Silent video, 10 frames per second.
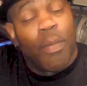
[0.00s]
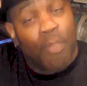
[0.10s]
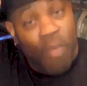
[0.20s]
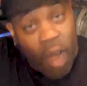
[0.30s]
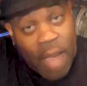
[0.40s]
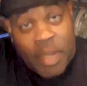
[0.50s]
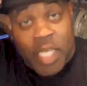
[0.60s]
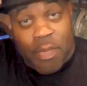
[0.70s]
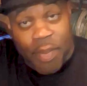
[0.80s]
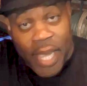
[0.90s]
priming
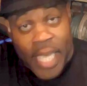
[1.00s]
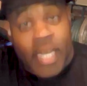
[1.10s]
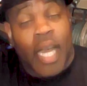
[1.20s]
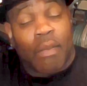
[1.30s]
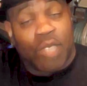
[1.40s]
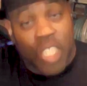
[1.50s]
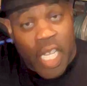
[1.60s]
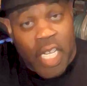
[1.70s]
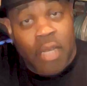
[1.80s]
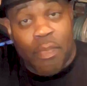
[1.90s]
the pad. I'm
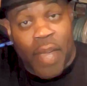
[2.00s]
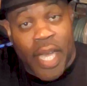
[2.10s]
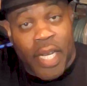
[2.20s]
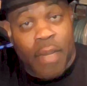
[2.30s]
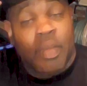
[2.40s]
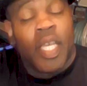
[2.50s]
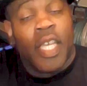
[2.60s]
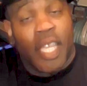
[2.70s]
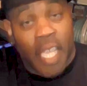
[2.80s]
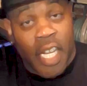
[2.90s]
setting the pad up,
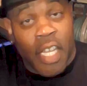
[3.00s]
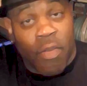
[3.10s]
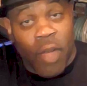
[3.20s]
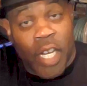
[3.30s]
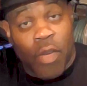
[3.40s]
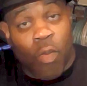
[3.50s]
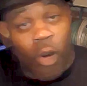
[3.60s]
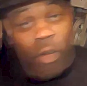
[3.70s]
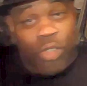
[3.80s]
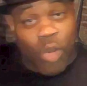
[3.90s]
getting it ready to
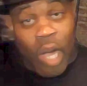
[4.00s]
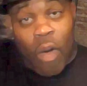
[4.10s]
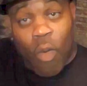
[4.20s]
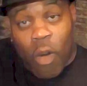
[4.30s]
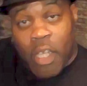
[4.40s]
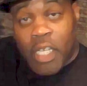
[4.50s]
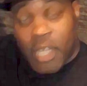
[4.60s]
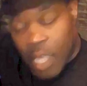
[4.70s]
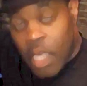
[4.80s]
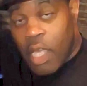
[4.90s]
work. So I'll work it
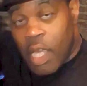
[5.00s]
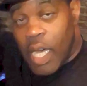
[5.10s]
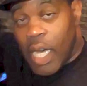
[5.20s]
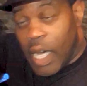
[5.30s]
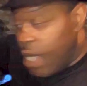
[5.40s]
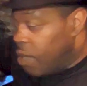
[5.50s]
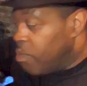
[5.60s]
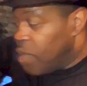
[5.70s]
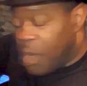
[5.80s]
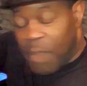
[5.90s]

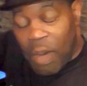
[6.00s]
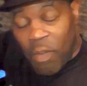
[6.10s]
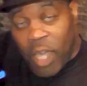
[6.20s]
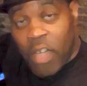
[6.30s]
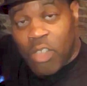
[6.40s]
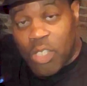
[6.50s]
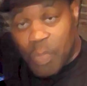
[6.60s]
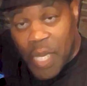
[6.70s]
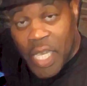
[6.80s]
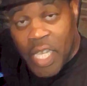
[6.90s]
at my regular
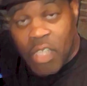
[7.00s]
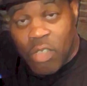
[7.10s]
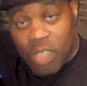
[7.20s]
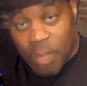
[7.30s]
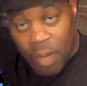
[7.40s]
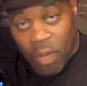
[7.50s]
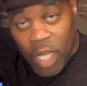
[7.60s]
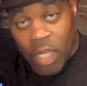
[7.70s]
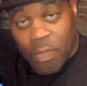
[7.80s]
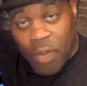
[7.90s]
speed, using my
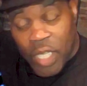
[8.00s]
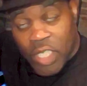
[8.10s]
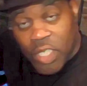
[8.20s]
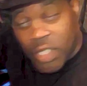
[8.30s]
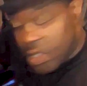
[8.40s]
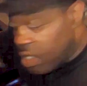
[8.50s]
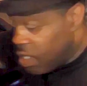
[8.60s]
regular pressure